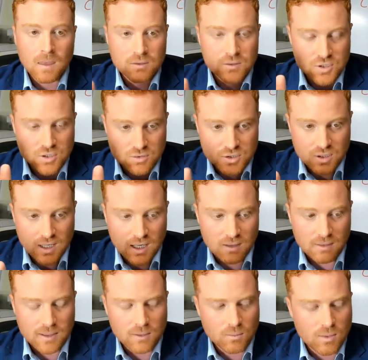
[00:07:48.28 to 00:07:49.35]
So, so
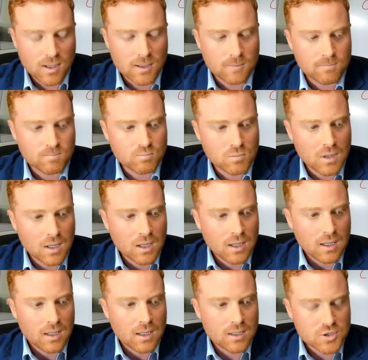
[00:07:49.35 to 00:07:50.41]
Harriet won.
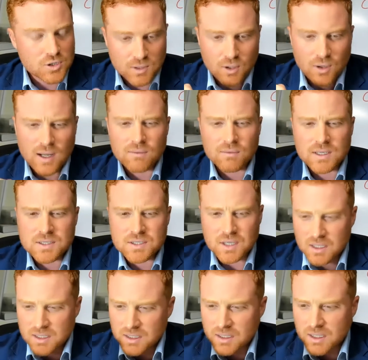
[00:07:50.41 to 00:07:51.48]
And so we got our visa.
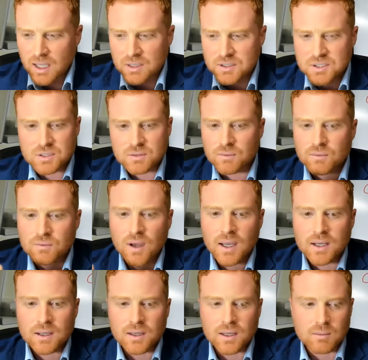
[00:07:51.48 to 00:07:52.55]
Yes,
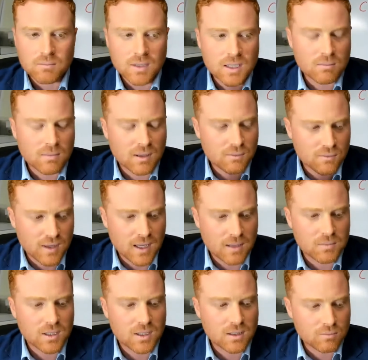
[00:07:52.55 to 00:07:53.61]
finally, me and my
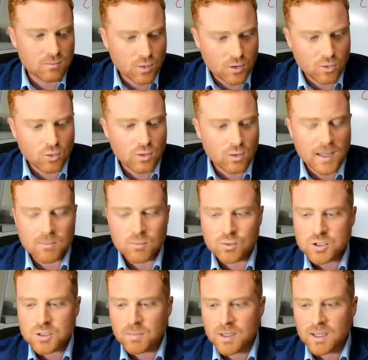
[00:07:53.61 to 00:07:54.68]
family, were all able
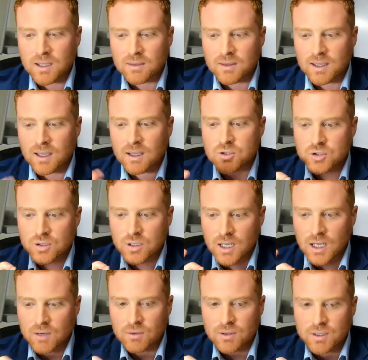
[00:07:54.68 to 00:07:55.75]
to be in the country.
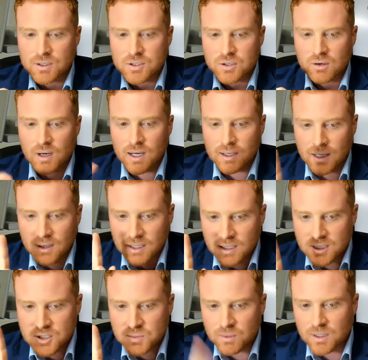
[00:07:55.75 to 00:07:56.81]
Everything's great. Now,
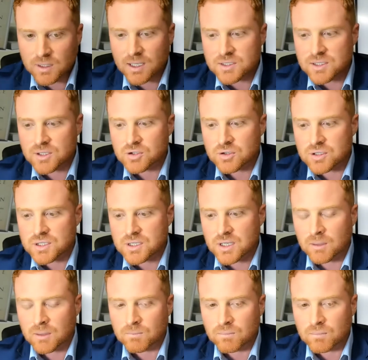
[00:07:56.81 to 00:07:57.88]
here's where it gets interesting.
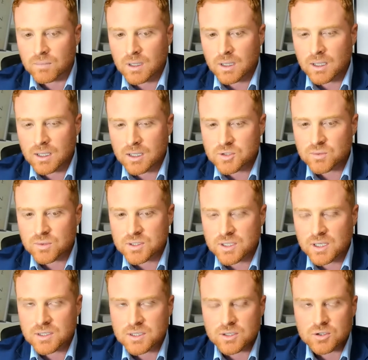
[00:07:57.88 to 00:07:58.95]
Here's where it
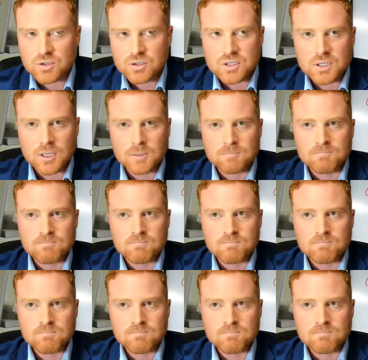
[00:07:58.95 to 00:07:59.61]
gets interesting.